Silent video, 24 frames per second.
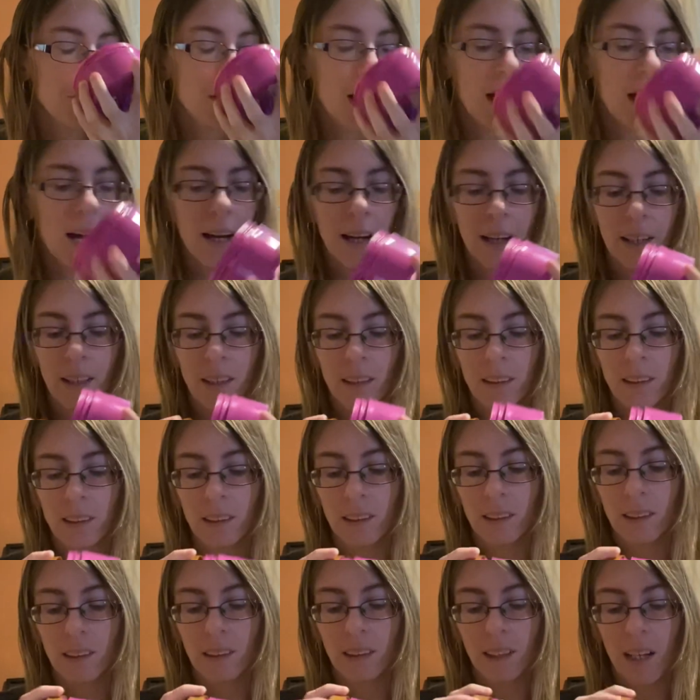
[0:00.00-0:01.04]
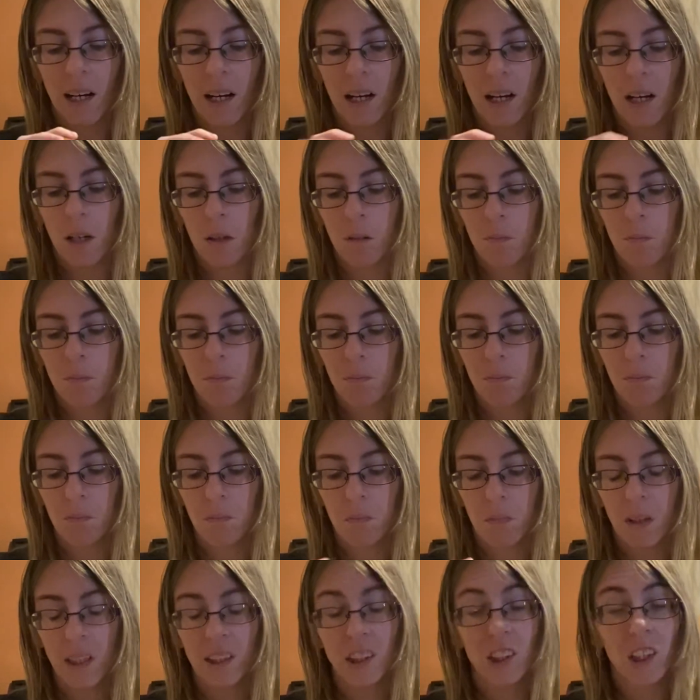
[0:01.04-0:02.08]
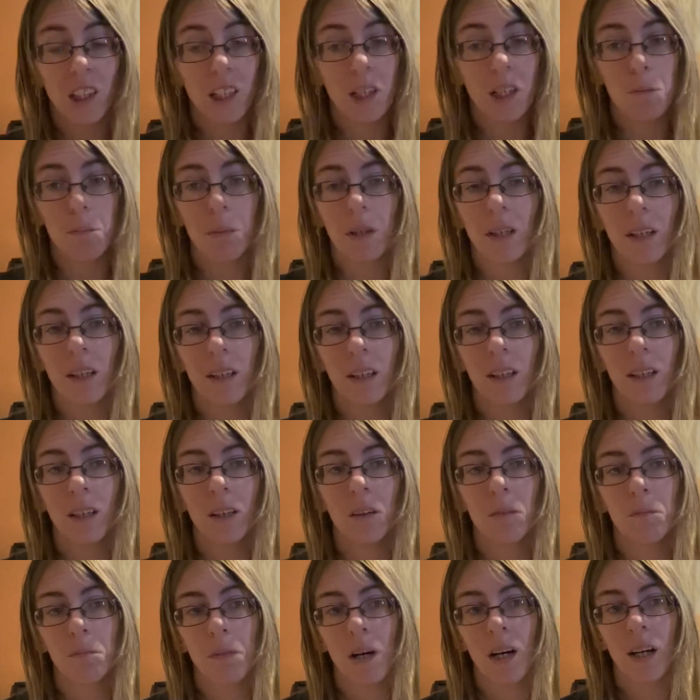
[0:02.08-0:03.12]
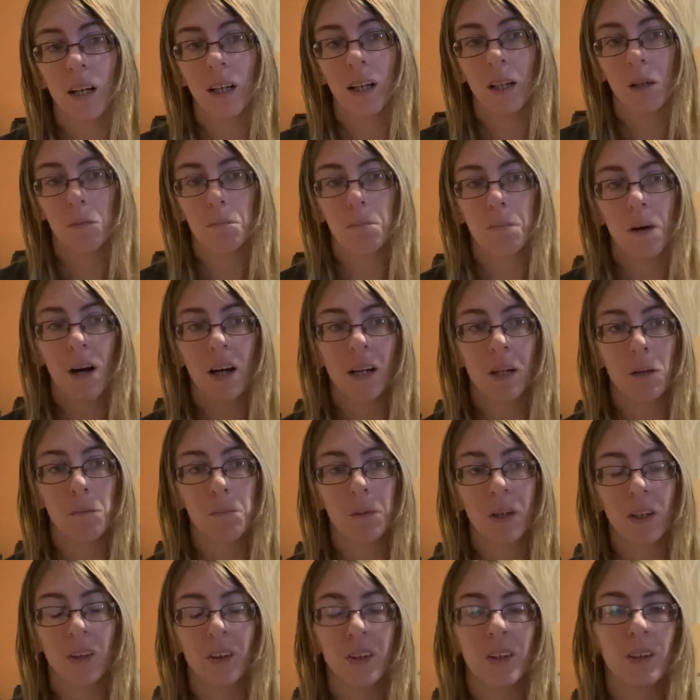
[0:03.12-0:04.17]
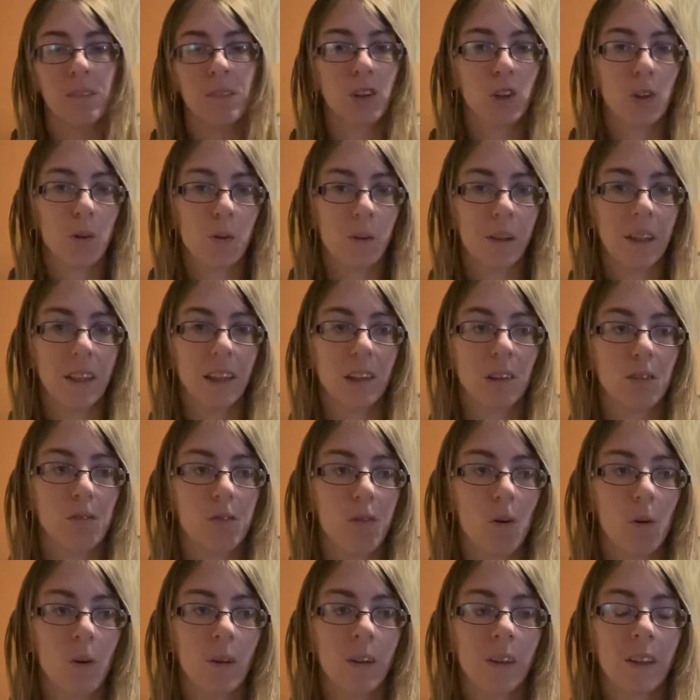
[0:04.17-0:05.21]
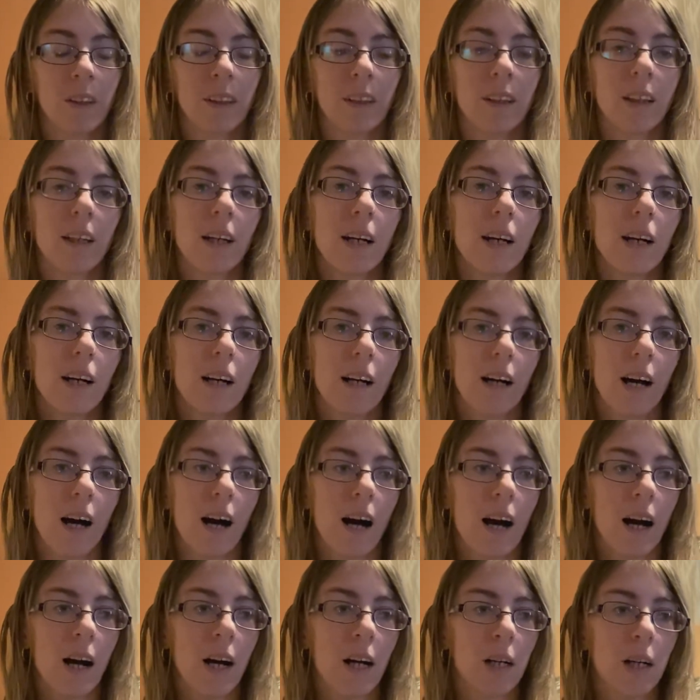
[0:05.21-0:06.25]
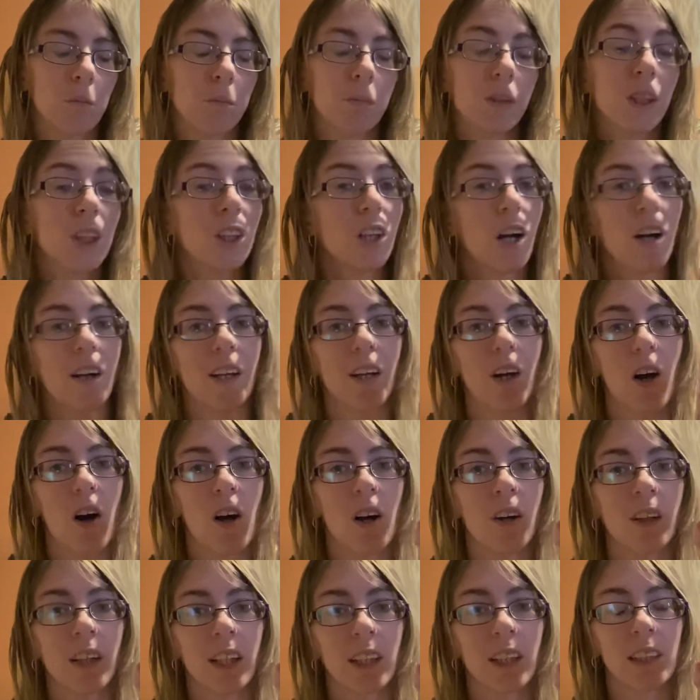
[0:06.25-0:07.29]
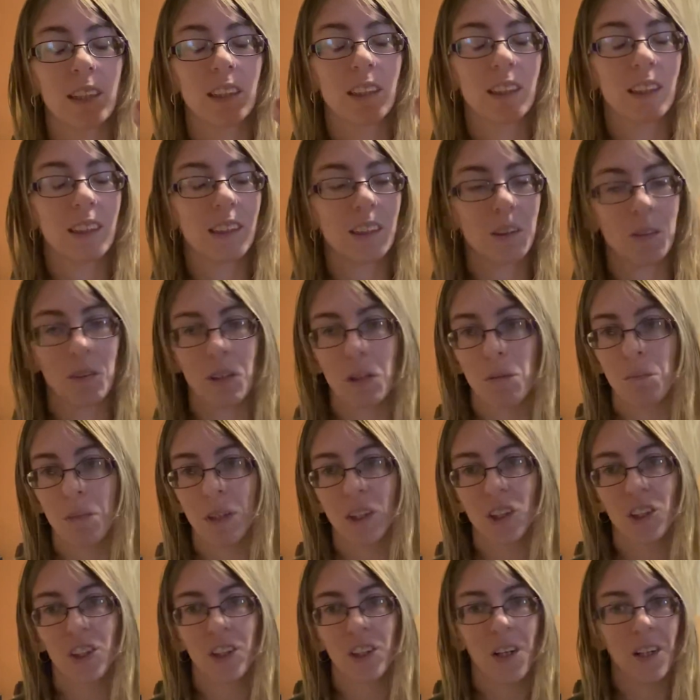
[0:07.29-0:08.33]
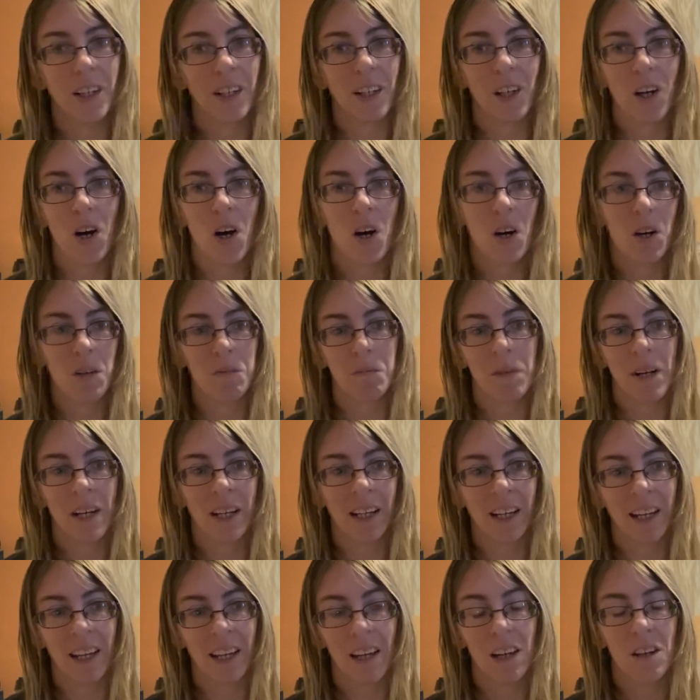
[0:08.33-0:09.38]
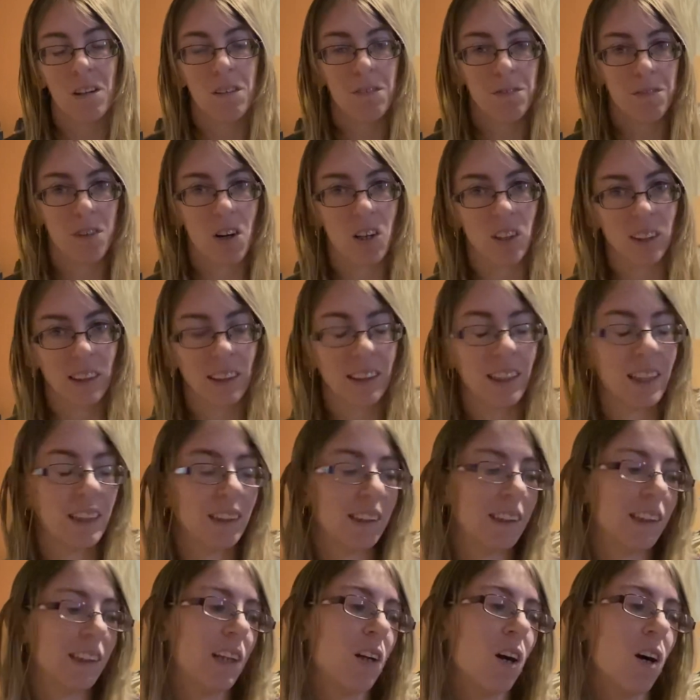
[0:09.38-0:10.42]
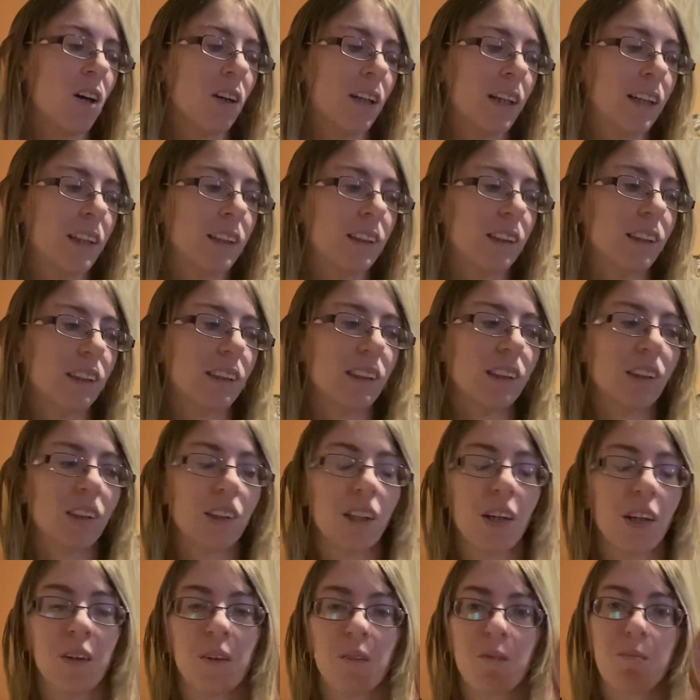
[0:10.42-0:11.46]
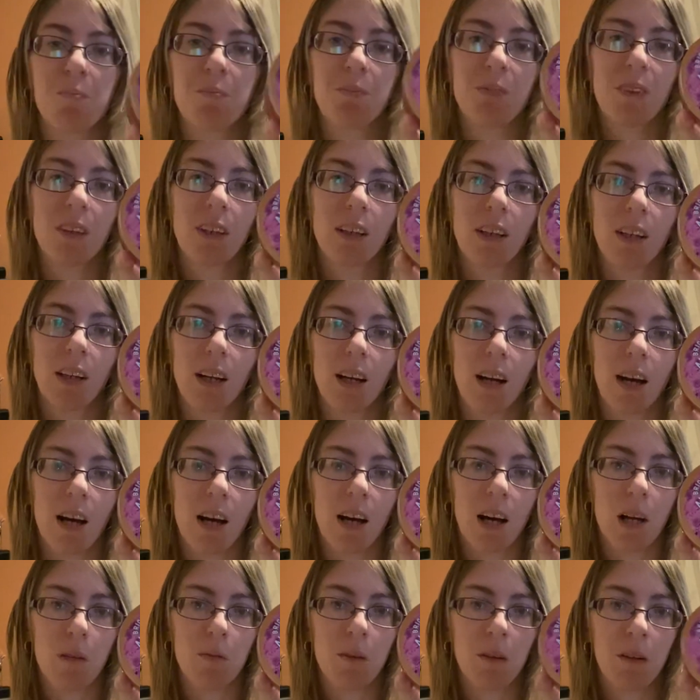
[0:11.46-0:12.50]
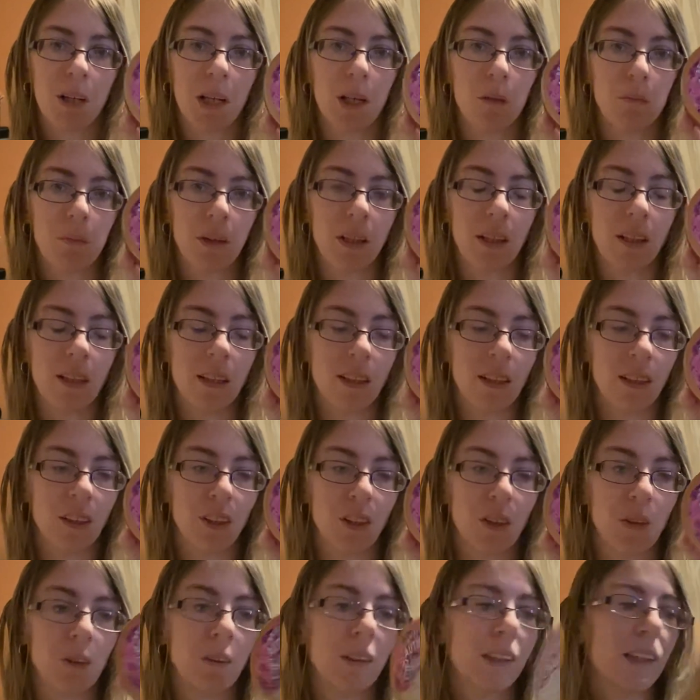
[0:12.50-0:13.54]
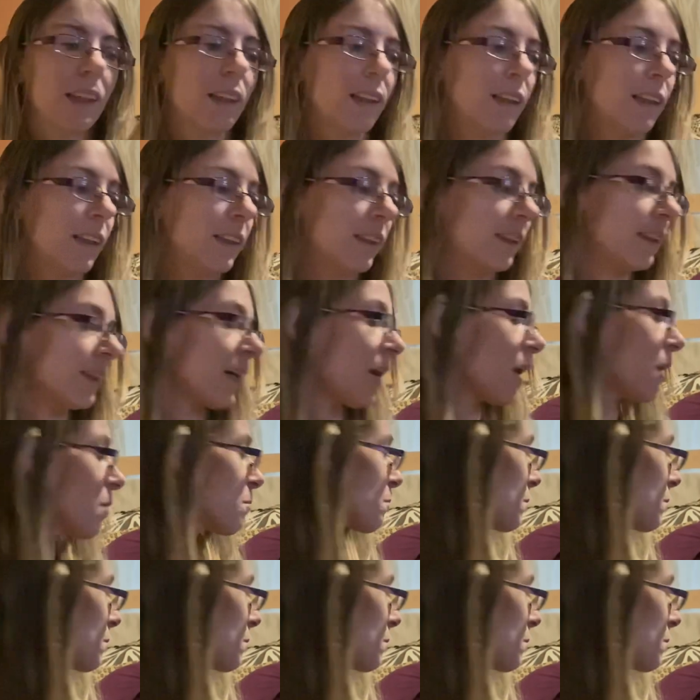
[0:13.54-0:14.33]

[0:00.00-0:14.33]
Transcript: and um, it's gonna be my body butter of choice for um, starting August, because I'm gonna be starting all my fall scents in August, so um, I'm gonna be using this up.